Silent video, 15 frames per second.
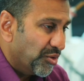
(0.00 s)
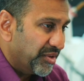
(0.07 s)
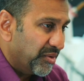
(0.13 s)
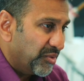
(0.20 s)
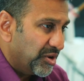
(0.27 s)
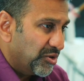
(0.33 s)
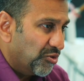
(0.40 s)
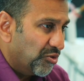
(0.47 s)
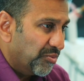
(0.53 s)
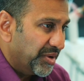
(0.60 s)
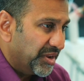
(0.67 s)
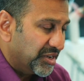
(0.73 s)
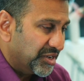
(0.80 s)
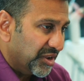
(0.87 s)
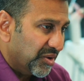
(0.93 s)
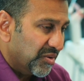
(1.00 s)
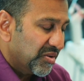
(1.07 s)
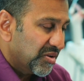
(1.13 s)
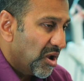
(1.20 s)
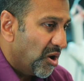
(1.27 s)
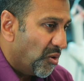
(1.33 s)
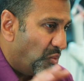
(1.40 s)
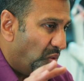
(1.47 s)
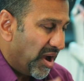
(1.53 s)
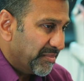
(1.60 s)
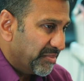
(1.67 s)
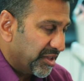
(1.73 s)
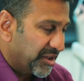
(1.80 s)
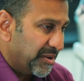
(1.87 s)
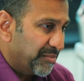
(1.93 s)
than we normally do. Wipe
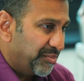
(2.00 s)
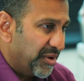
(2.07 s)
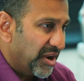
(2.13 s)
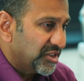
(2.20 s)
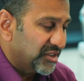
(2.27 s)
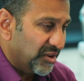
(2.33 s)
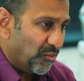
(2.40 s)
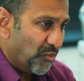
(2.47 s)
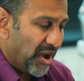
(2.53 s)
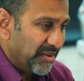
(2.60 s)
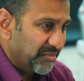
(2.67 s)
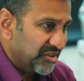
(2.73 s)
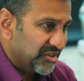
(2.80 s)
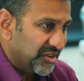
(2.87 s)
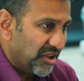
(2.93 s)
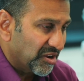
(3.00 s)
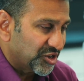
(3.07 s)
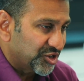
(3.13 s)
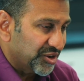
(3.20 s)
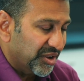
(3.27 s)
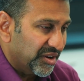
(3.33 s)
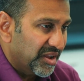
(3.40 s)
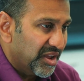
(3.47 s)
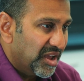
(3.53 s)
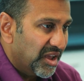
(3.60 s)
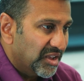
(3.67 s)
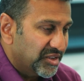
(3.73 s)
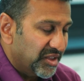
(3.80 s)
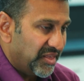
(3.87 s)
the compressor, wipe the suction. So